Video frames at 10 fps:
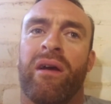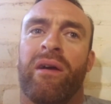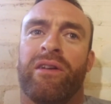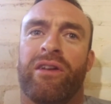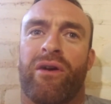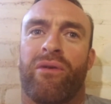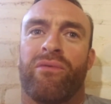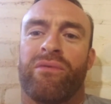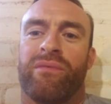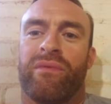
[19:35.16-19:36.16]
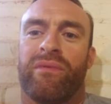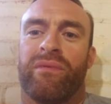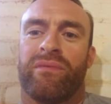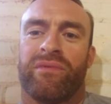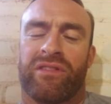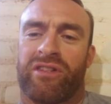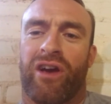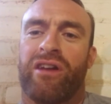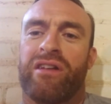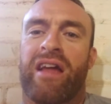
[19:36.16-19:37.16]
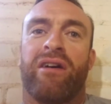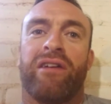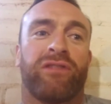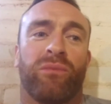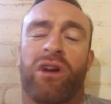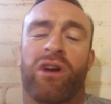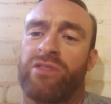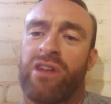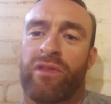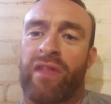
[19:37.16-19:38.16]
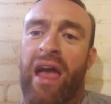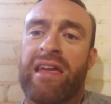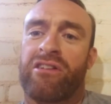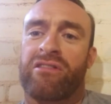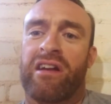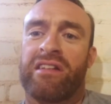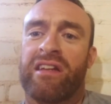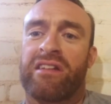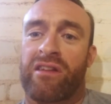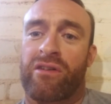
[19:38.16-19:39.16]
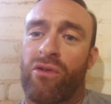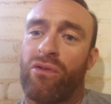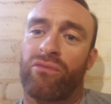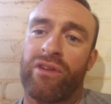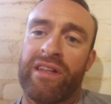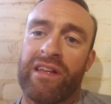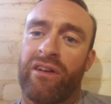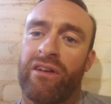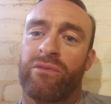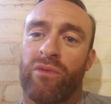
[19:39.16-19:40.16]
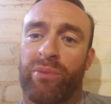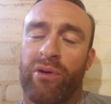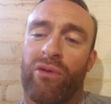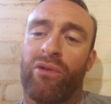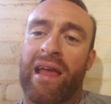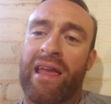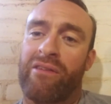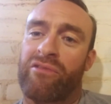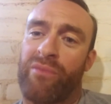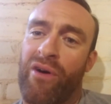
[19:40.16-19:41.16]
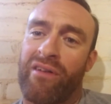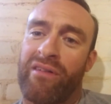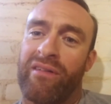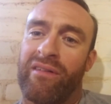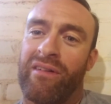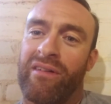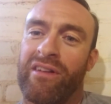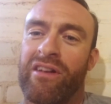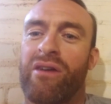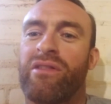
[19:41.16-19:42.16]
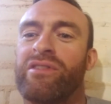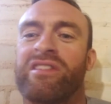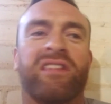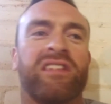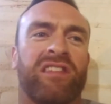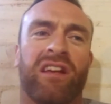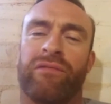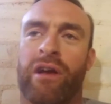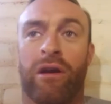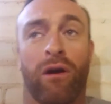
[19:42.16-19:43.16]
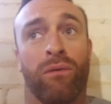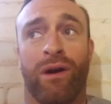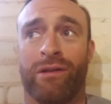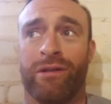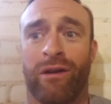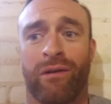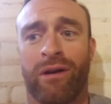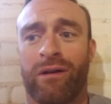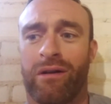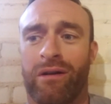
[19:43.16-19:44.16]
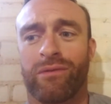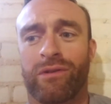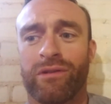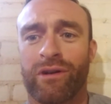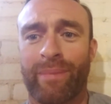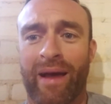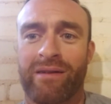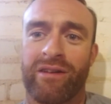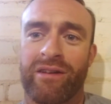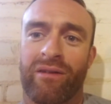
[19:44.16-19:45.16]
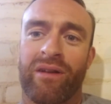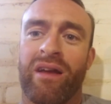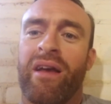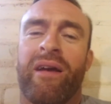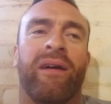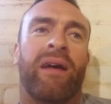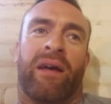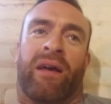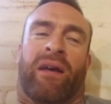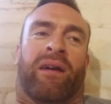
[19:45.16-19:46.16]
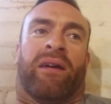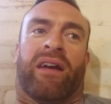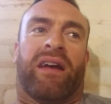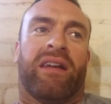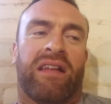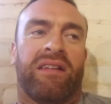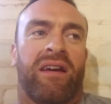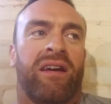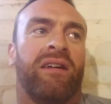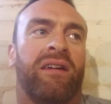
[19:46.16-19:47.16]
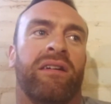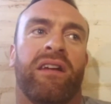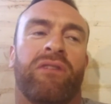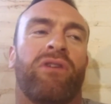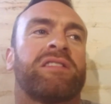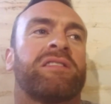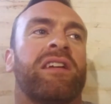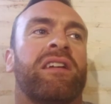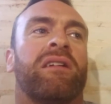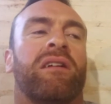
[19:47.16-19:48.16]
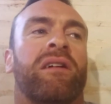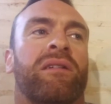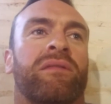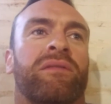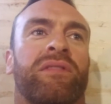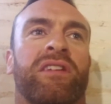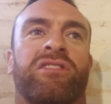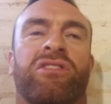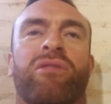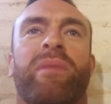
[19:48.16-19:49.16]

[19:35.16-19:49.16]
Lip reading: you know, just turn down. If someone comes up with 8 good ideas and they're all really good, we'll put all 8 of them on. Yeah. You know, there isn't this thing of like, oh, well, you know, I don't want to look bad, you know. And in wrestling, there's such